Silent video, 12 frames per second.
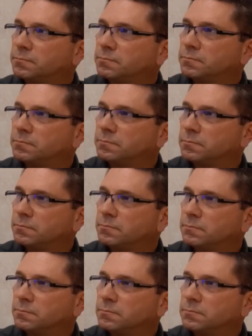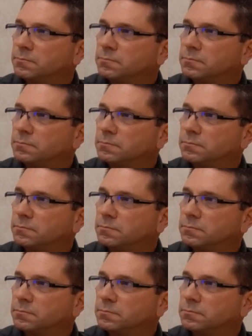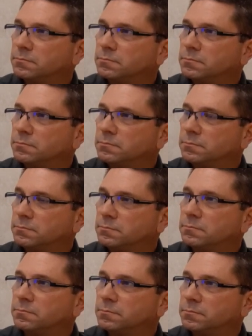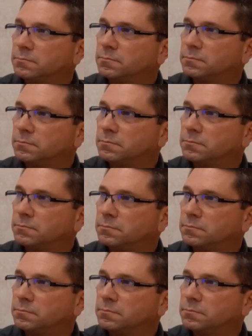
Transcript: (silent)